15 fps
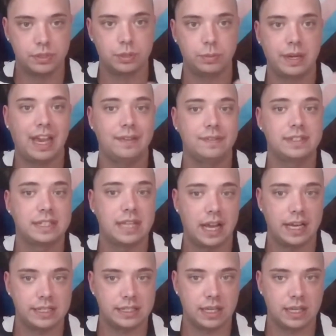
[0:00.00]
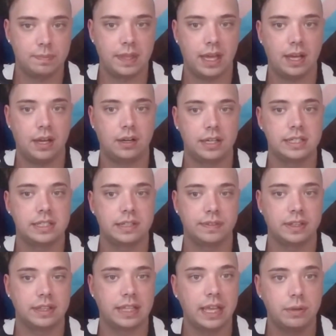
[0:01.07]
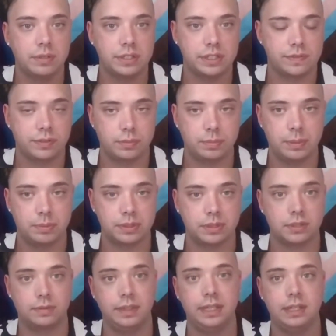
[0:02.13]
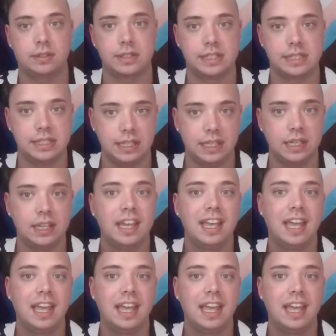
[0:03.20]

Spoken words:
Do we have signs up that are in different languages for people to read or see?